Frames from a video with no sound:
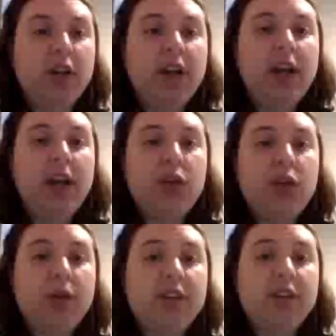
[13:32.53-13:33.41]

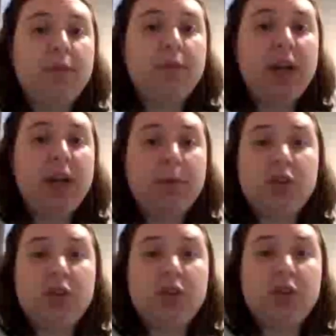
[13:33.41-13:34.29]
interactive mini-episode
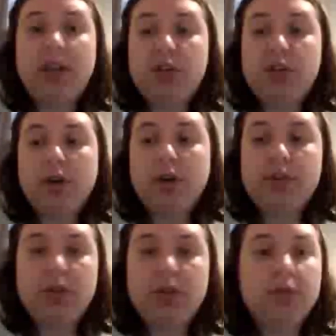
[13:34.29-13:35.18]
and the
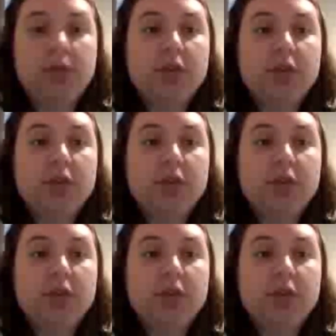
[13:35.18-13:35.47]
TARDISodes.